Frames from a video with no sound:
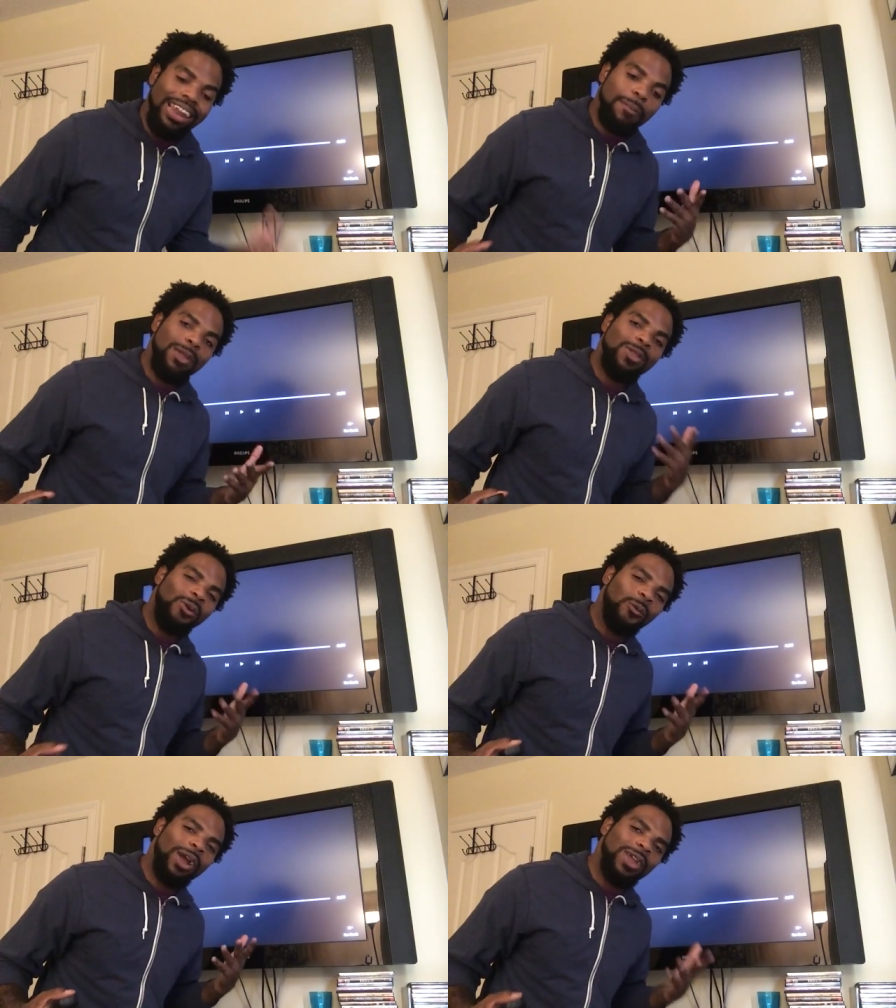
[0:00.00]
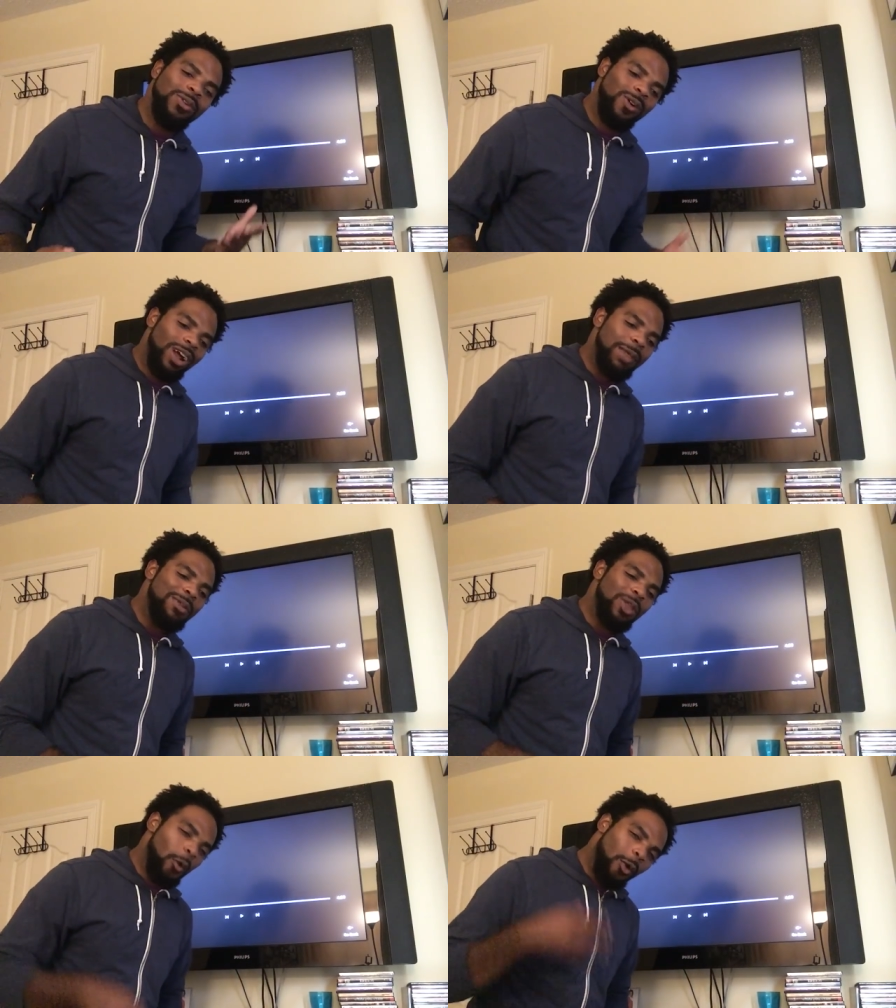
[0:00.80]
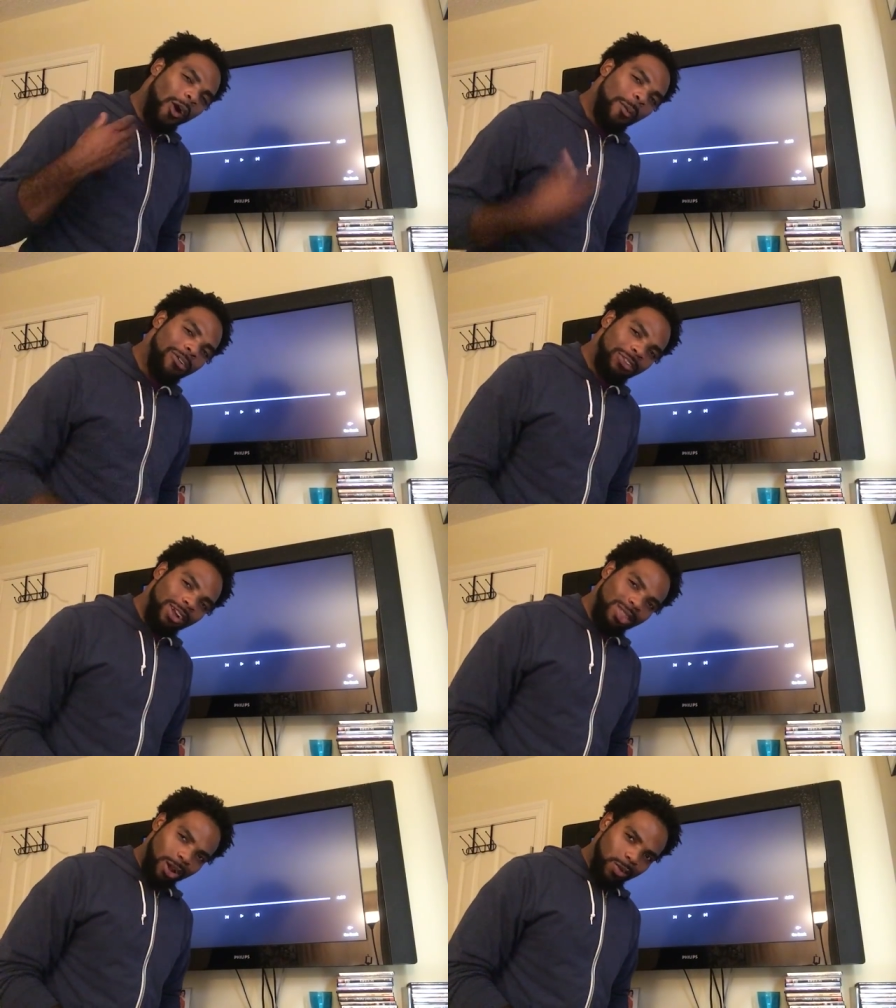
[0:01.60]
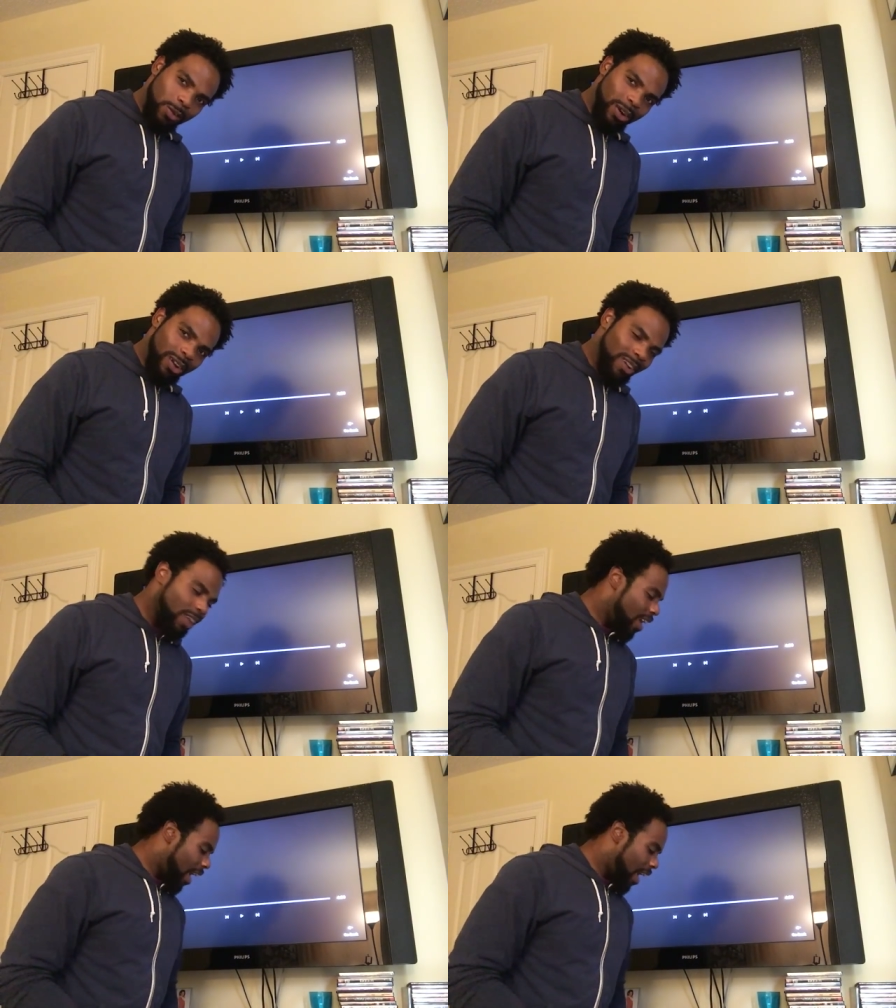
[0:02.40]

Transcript: Let me know where you are. Let me know where all my friends are in the world.